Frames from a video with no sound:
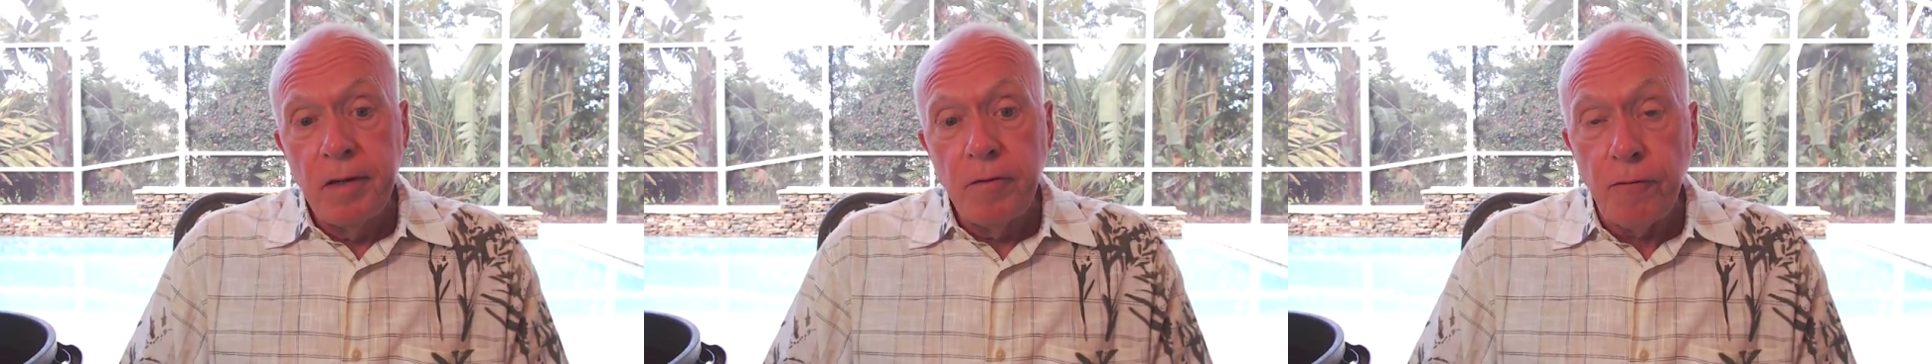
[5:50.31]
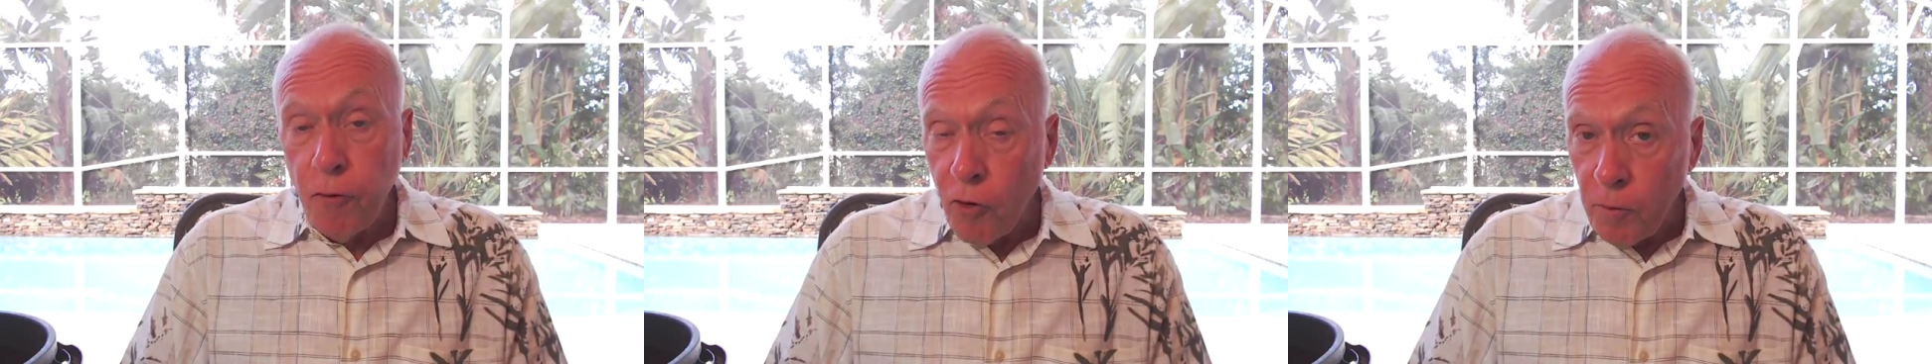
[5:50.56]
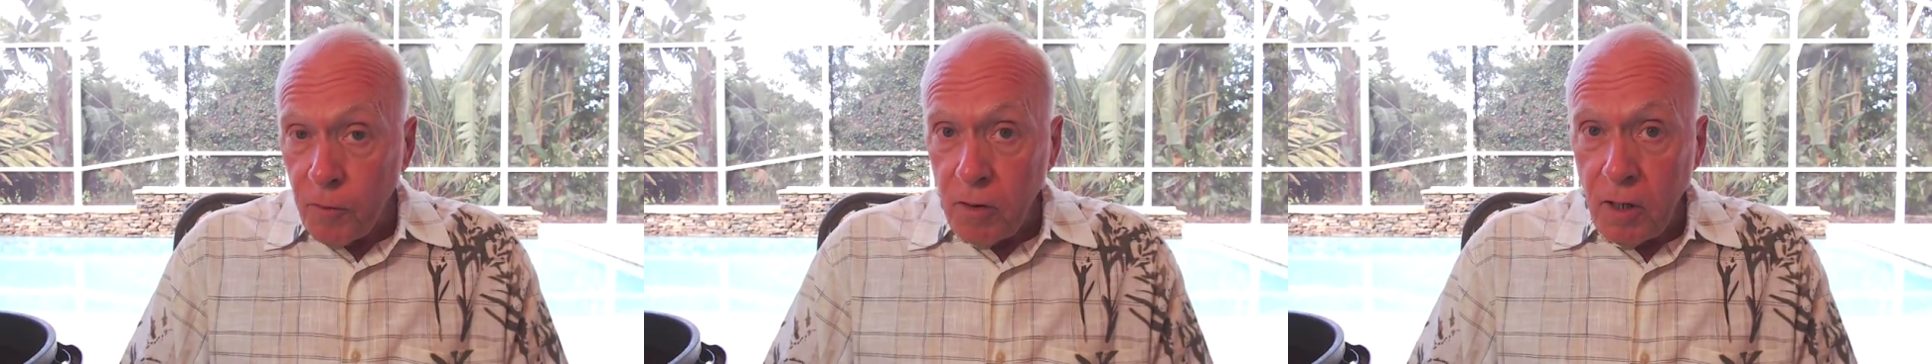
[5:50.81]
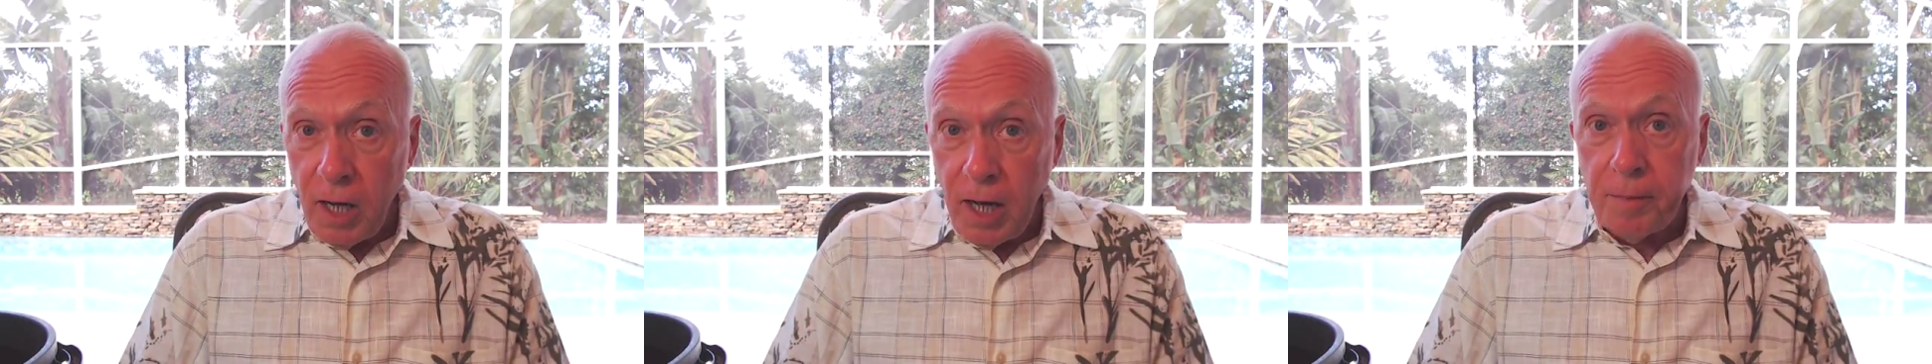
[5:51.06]

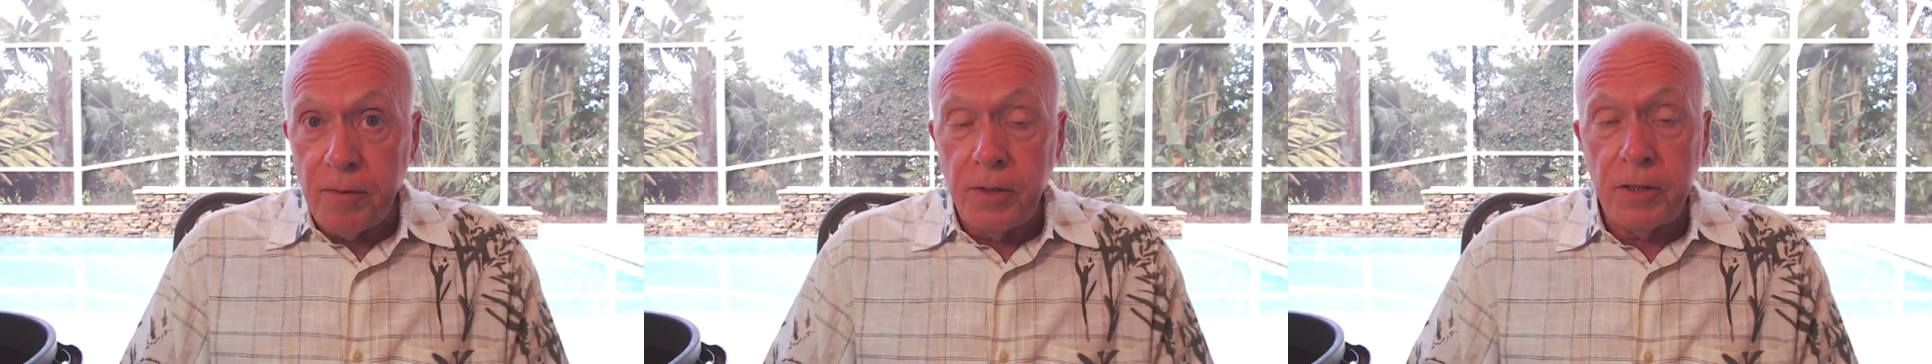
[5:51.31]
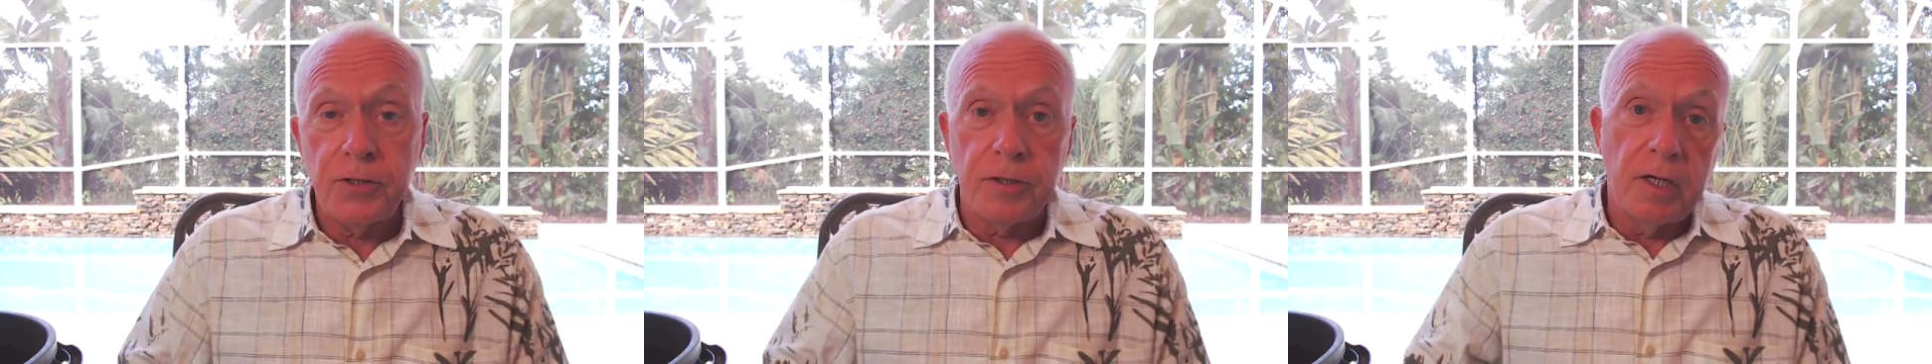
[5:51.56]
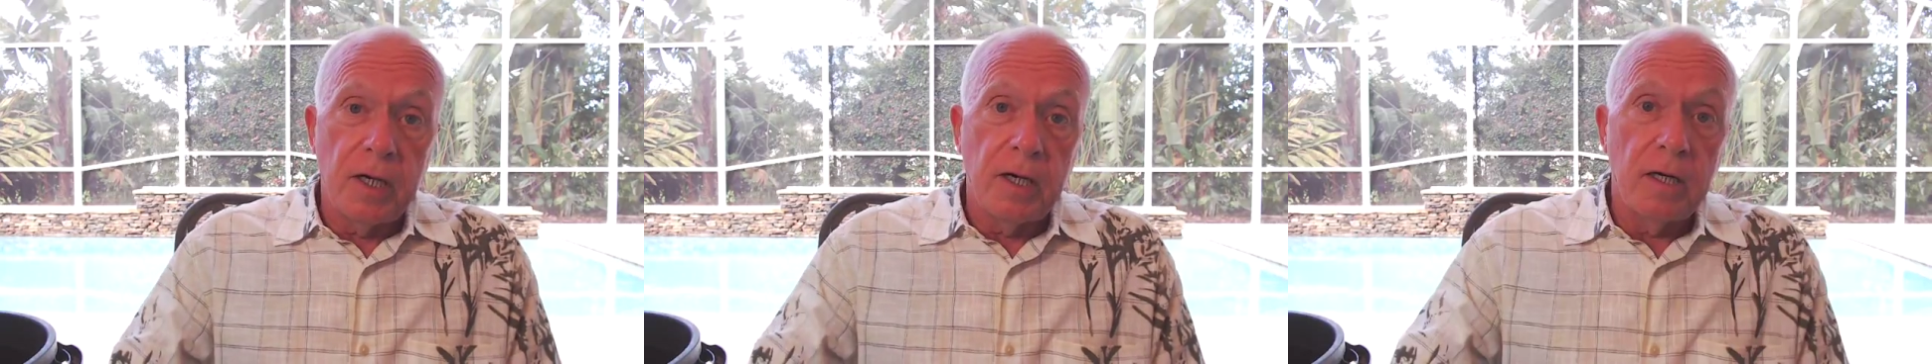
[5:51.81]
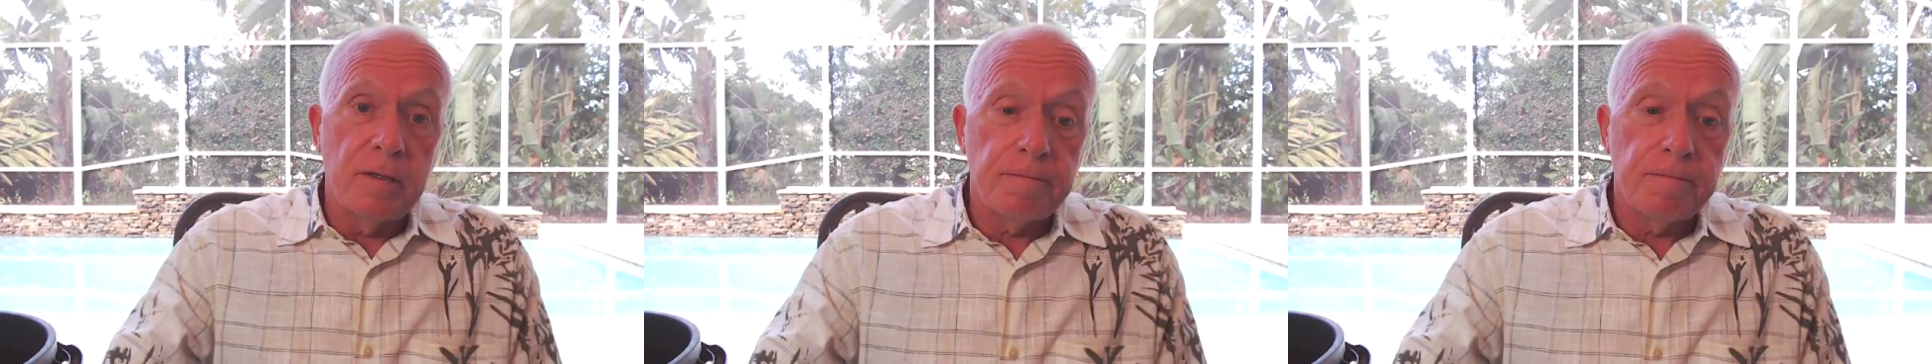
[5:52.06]
formal apparition there.